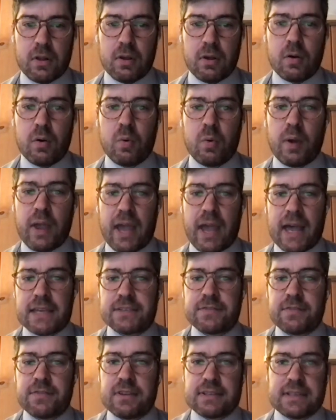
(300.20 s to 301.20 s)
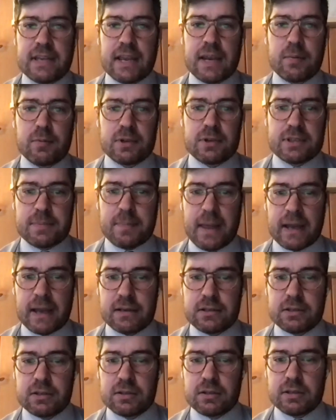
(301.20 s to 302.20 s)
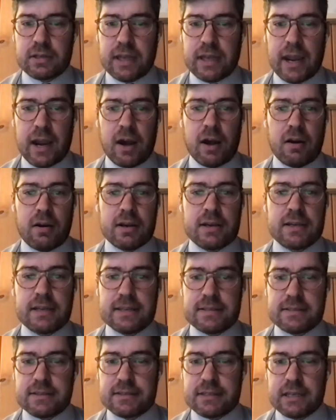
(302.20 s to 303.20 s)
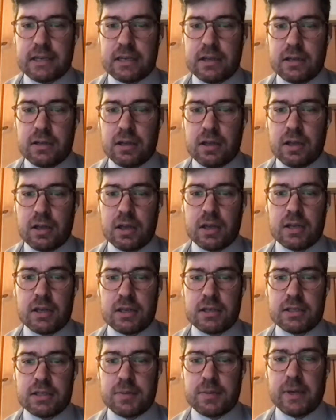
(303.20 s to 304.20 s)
we ask for the same respect, care, and decency to be